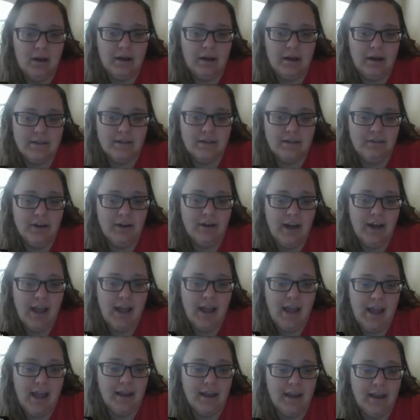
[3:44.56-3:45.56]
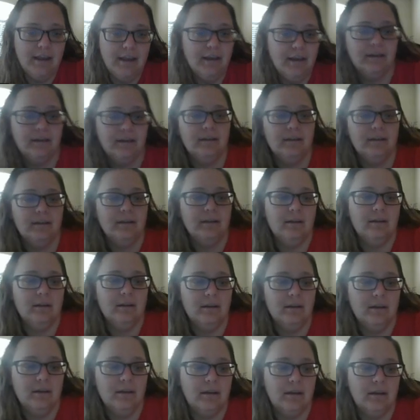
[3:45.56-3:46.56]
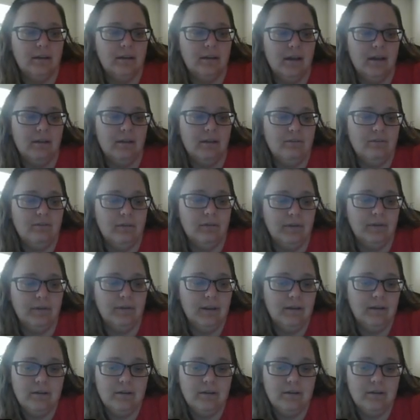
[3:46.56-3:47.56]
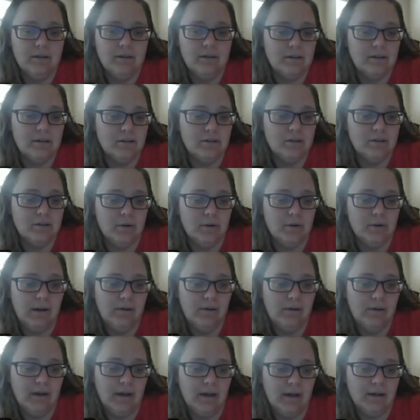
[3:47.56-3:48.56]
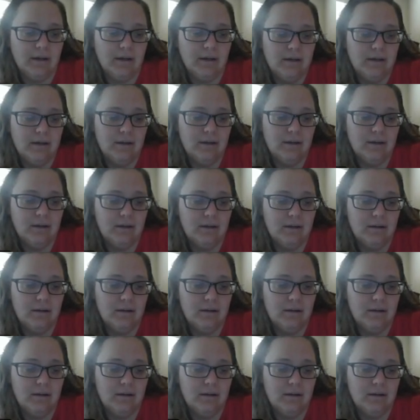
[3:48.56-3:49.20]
right, so for A, that formula, so 20 grand,